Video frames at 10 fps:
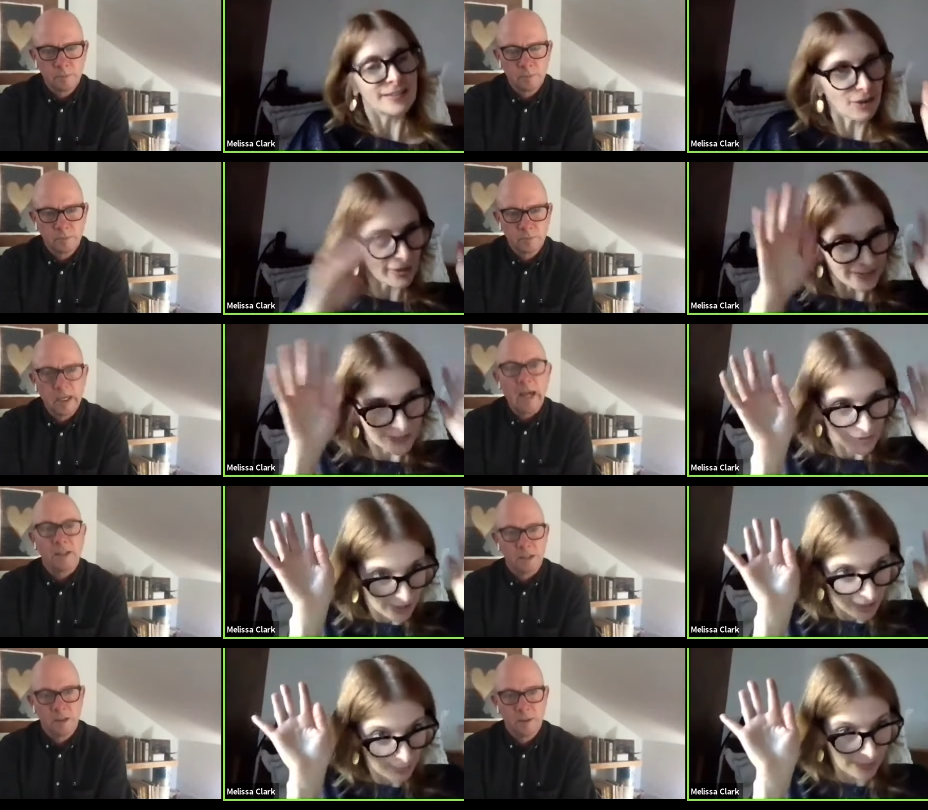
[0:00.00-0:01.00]
Speaker 1: sorry, sorry.
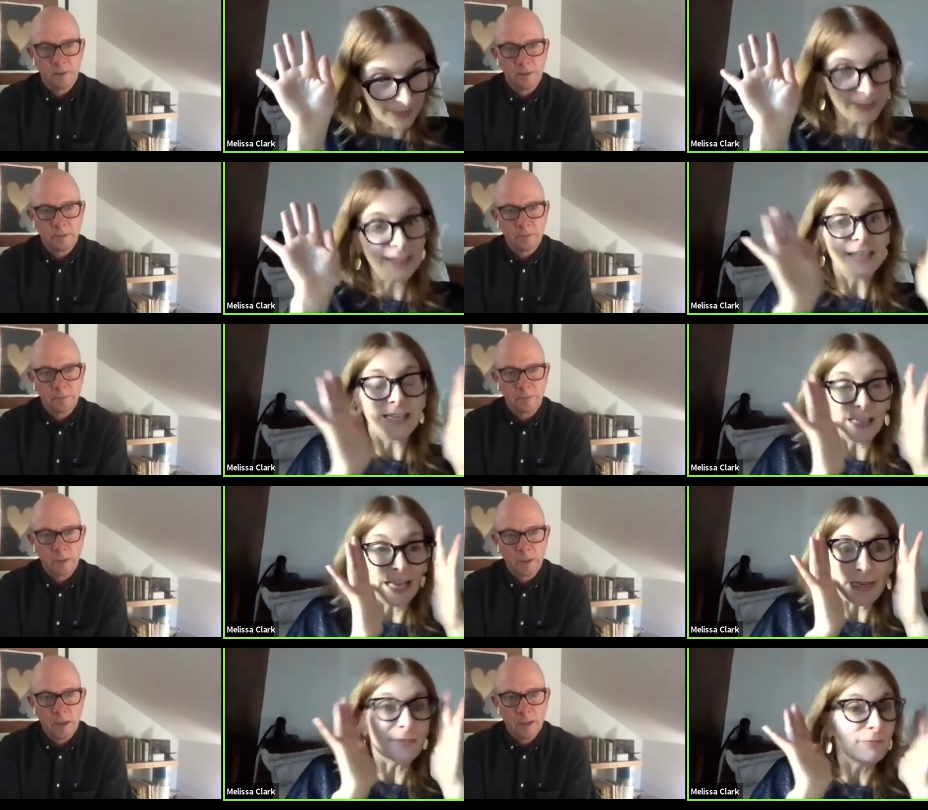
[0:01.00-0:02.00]
Yes. I,
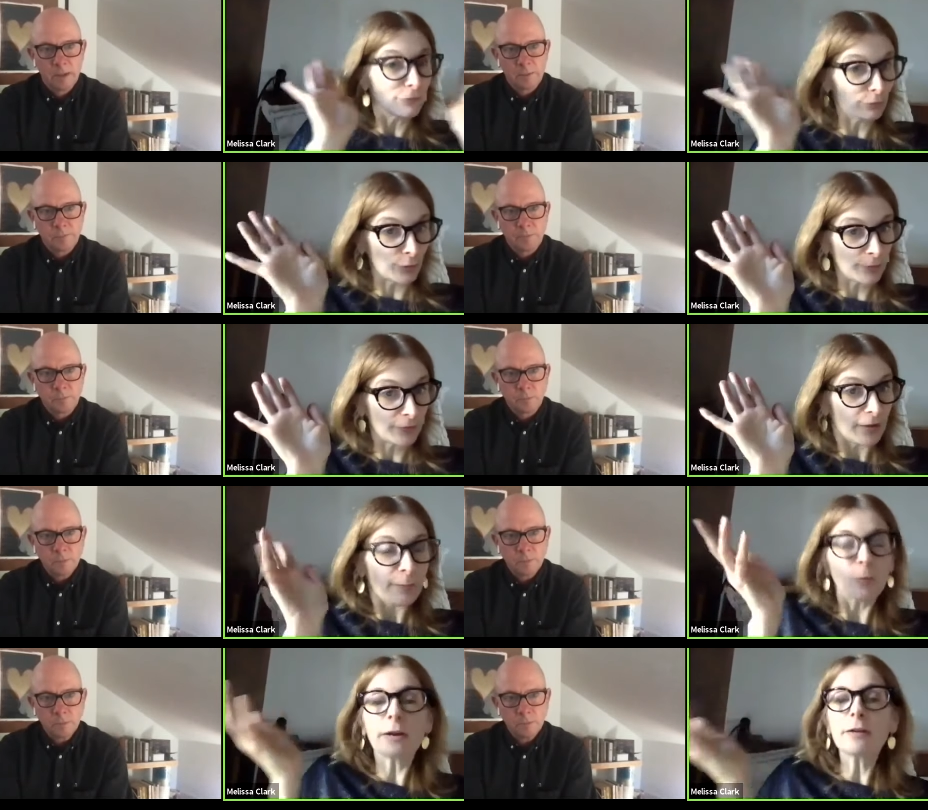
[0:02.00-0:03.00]
I, mean Froot Loops.
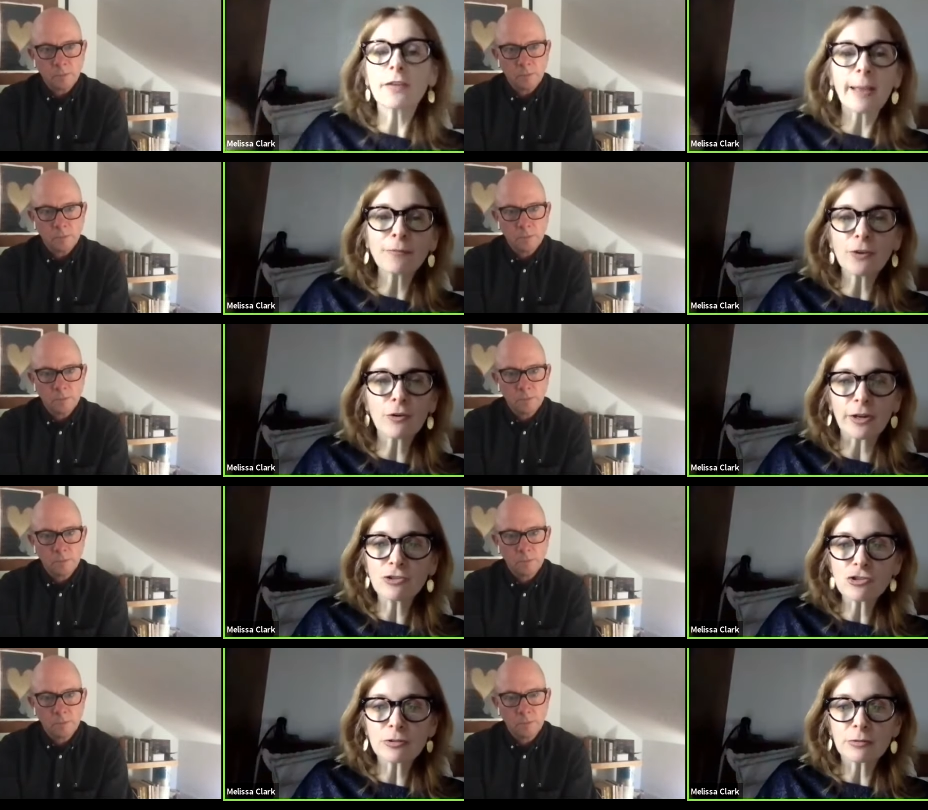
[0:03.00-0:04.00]
But where's Captain
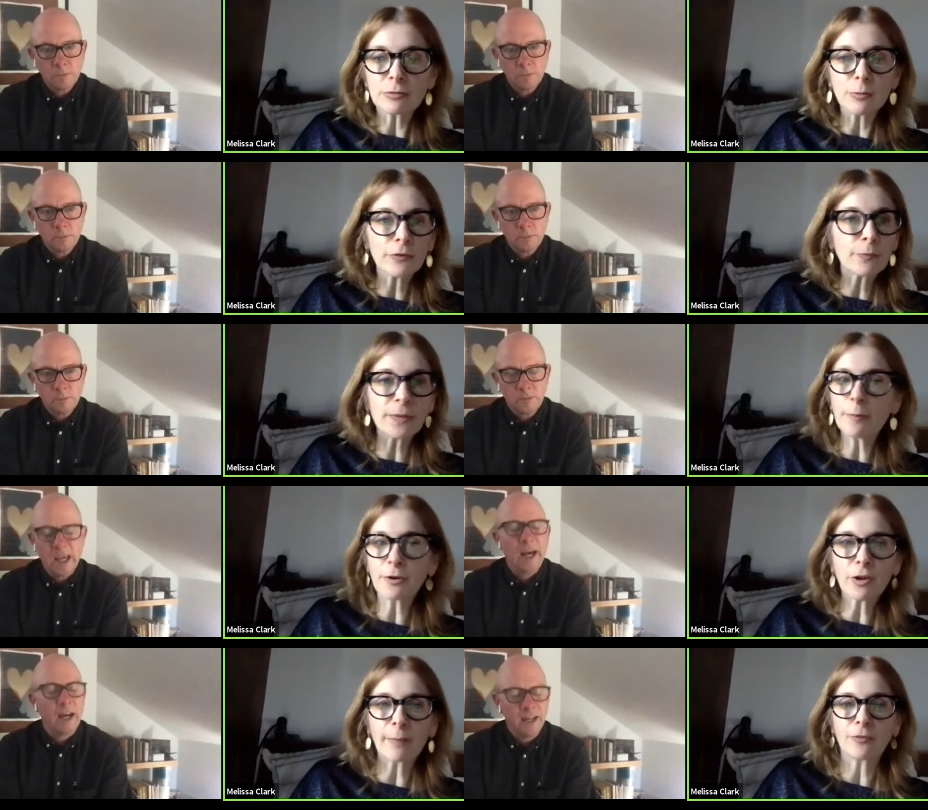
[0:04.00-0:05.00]
Crunch? Where's peanut
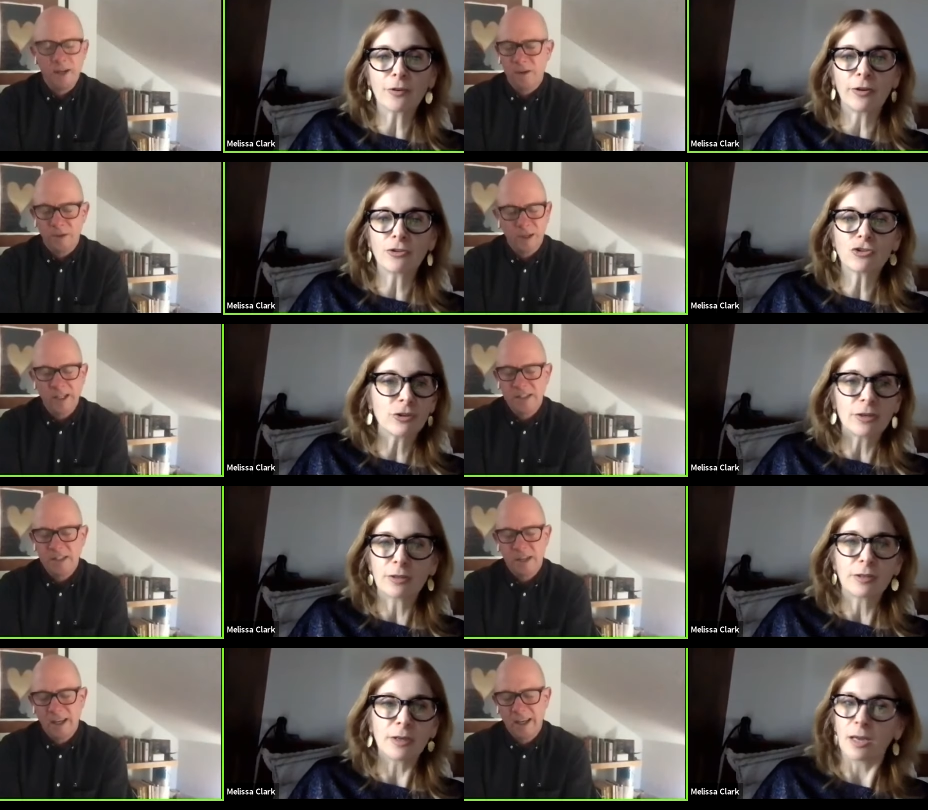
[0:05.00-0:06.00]
butter? Captain yeah, I know.
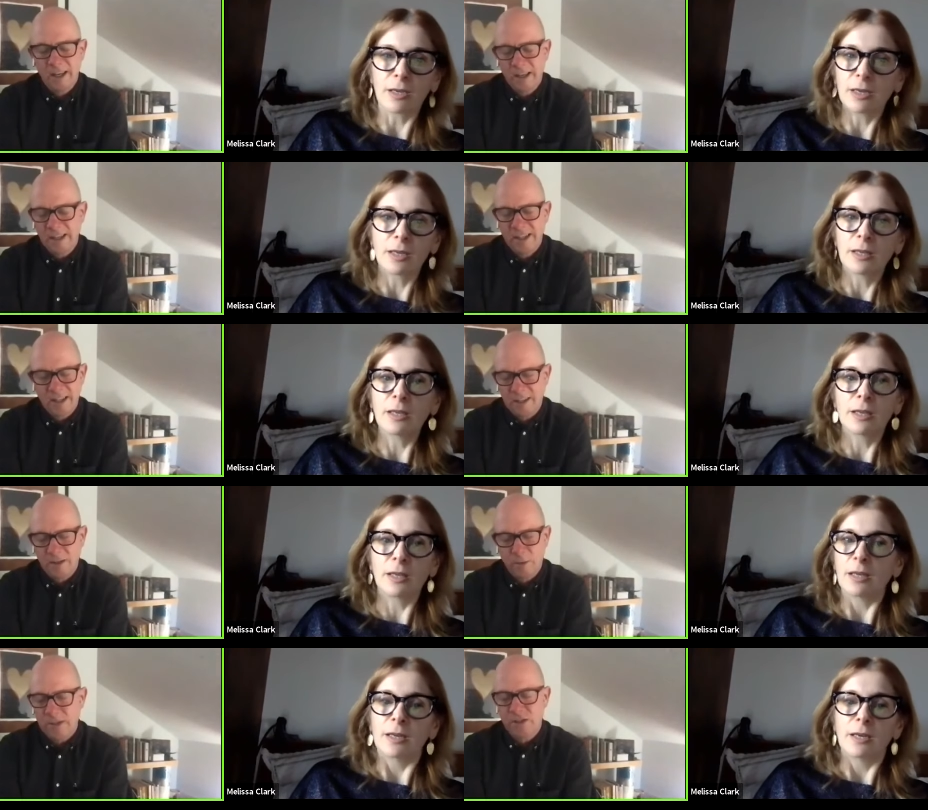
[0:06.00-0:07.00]
Speaker 2: Crunch? it.
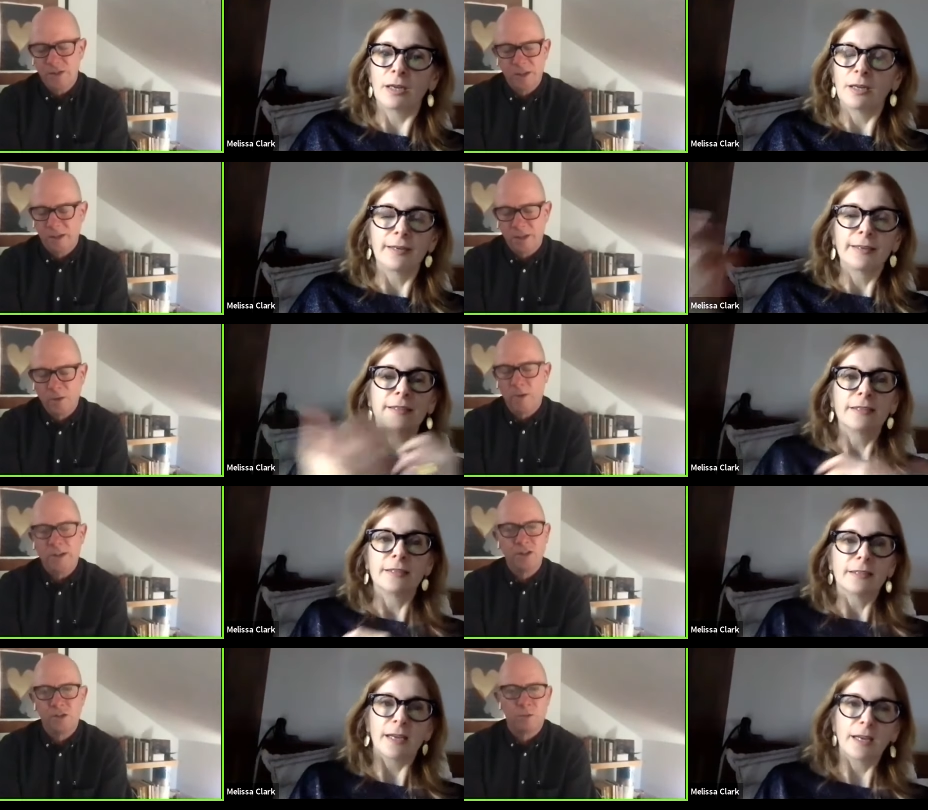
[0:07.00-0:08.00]
The question the
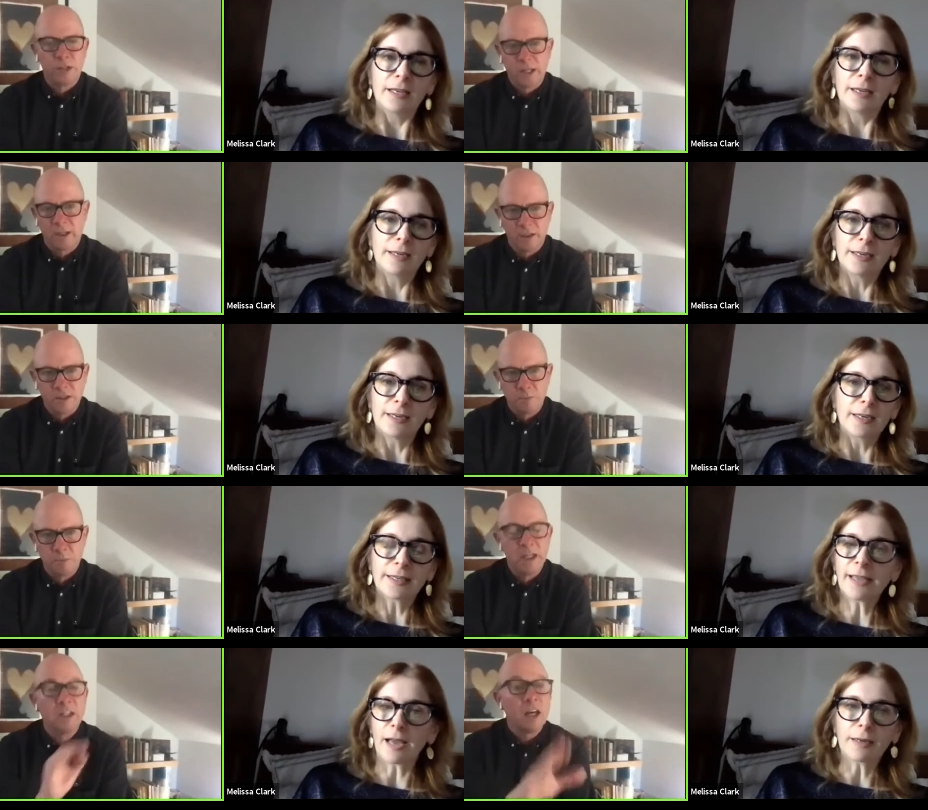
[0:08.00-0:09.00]
question is ridiculous,
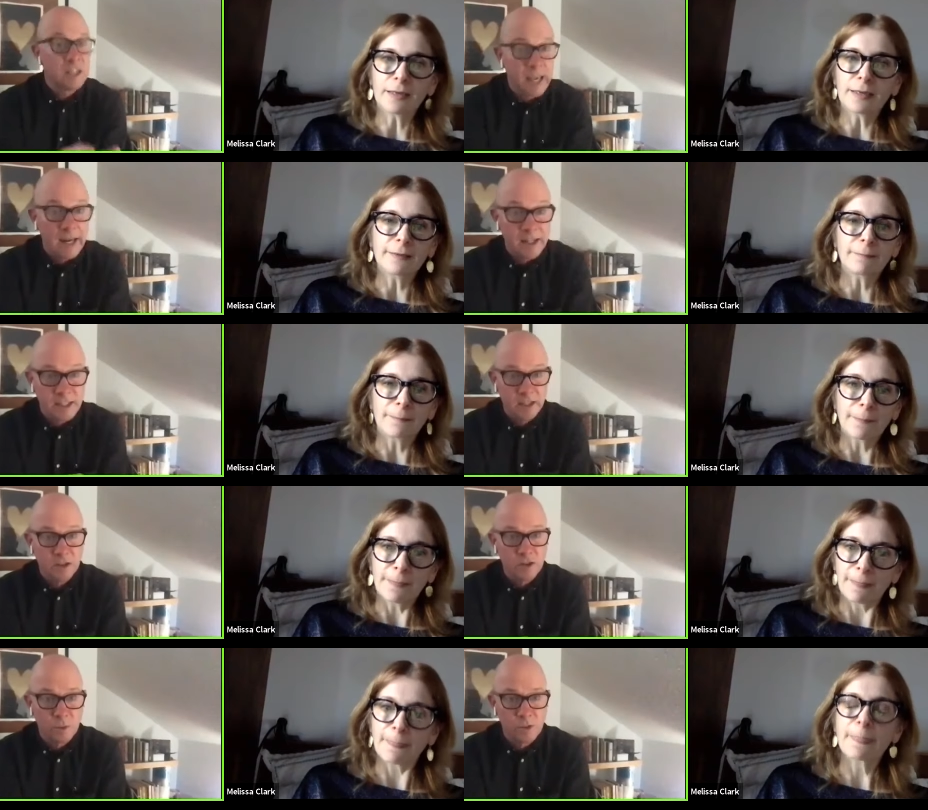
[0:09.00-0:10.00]
but yeah. it does get us
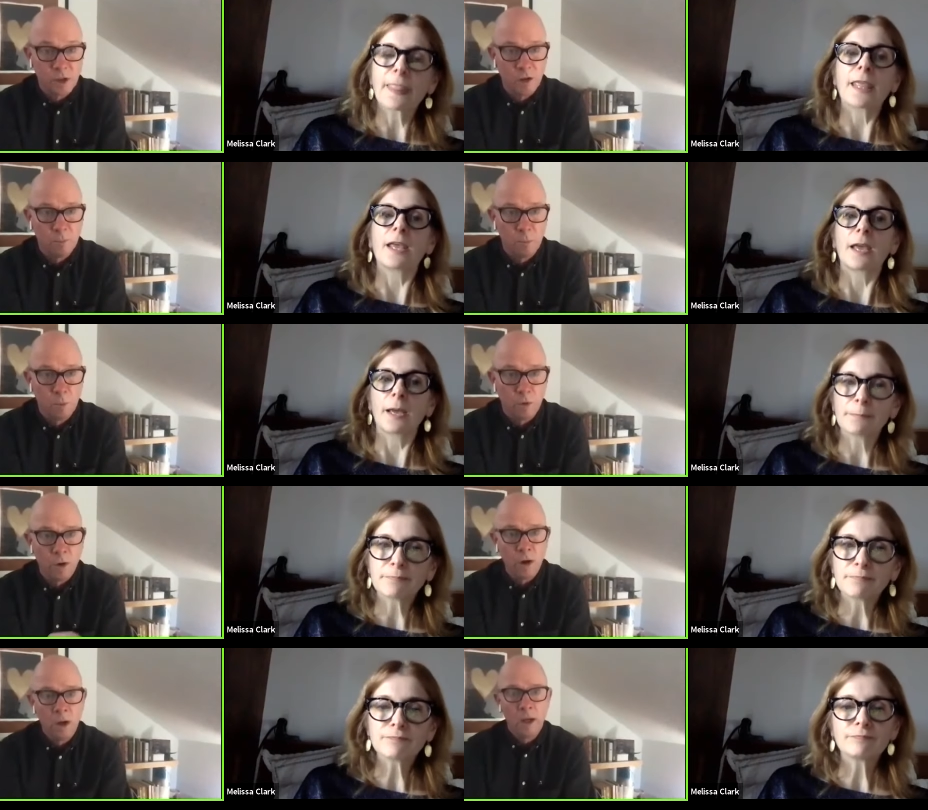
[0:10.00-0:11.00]
into a, a
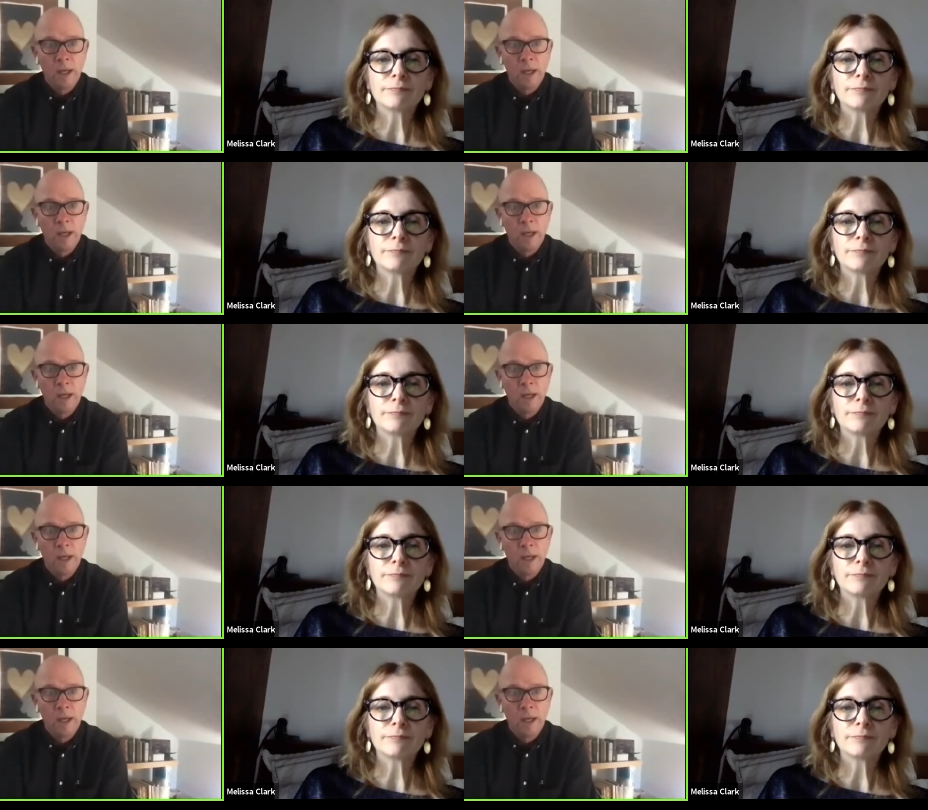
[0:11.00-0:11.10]
more